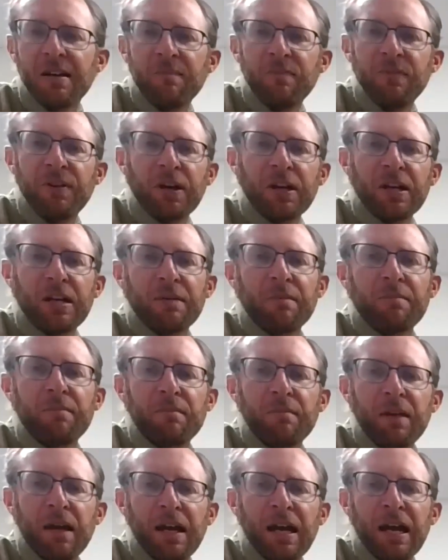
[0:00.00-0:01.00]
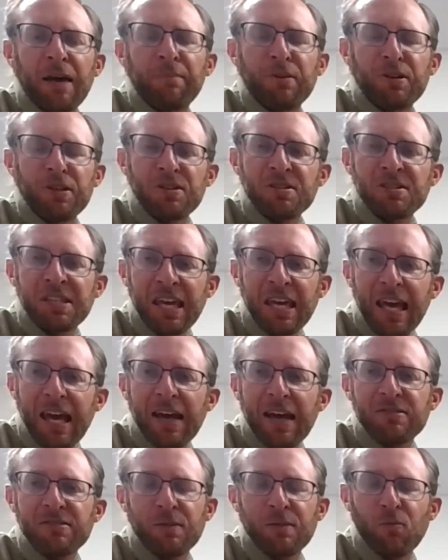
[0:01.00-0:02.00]
they're going to produce
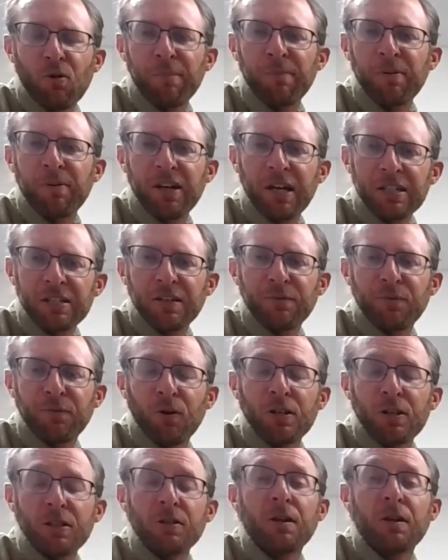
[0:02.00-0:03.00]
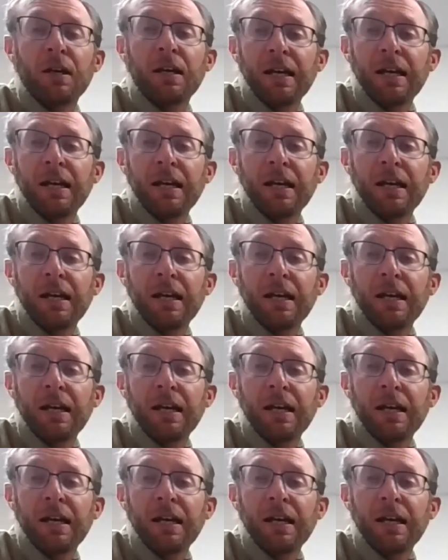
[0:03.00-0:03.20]
calves that are more productive for you.